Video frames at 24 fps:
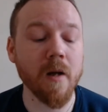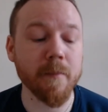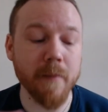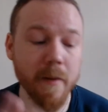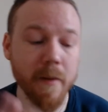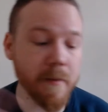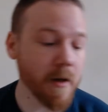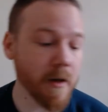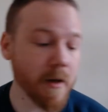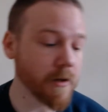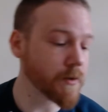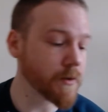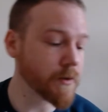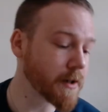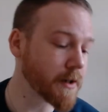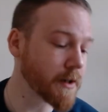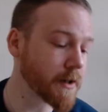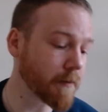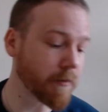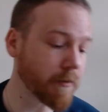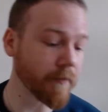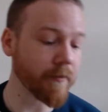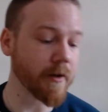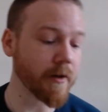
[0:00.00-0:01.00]
Maybe I'll do a
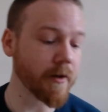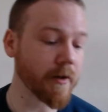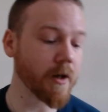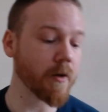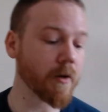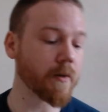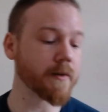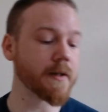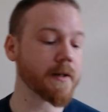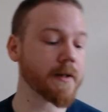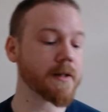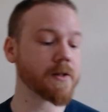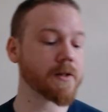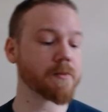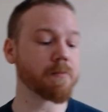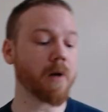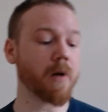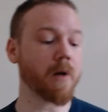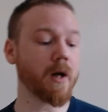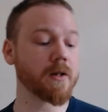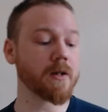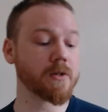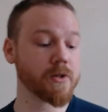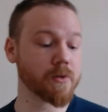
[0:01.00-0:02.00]
separate video on this, but
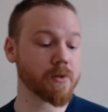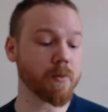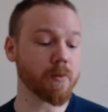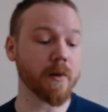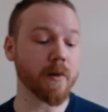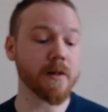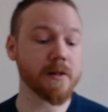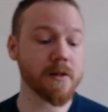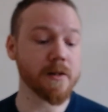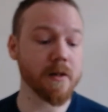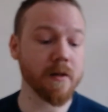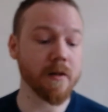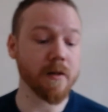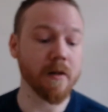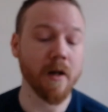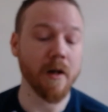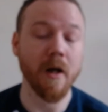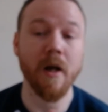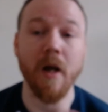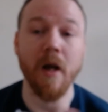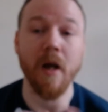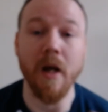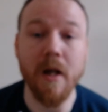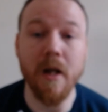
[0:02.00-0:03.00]
I just wanted to
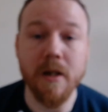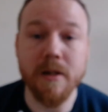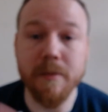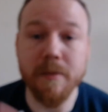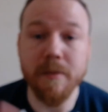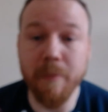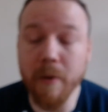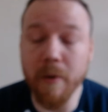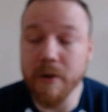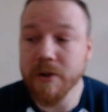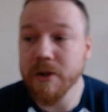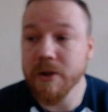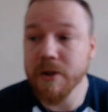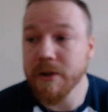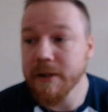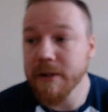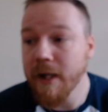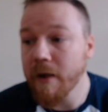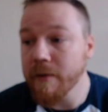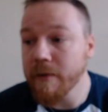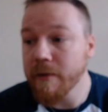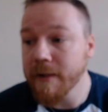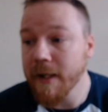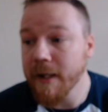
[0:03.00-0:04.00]
push this
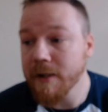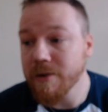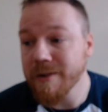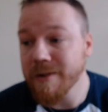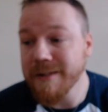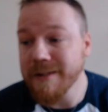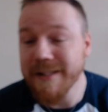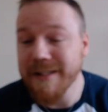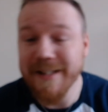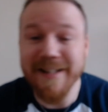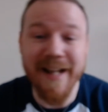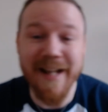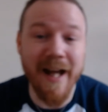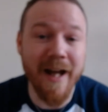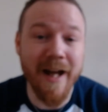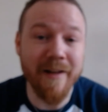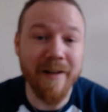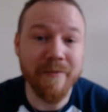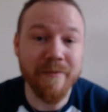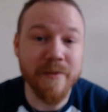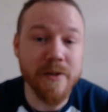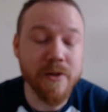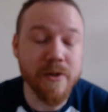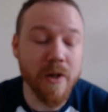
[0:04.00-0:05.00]
out in case I didn't
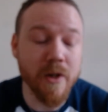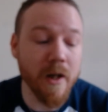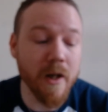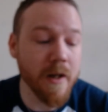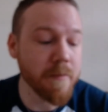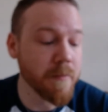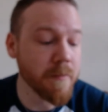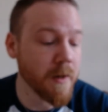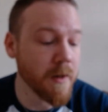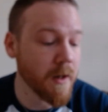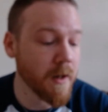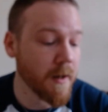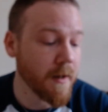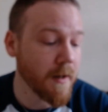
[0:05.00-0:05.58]
have the time.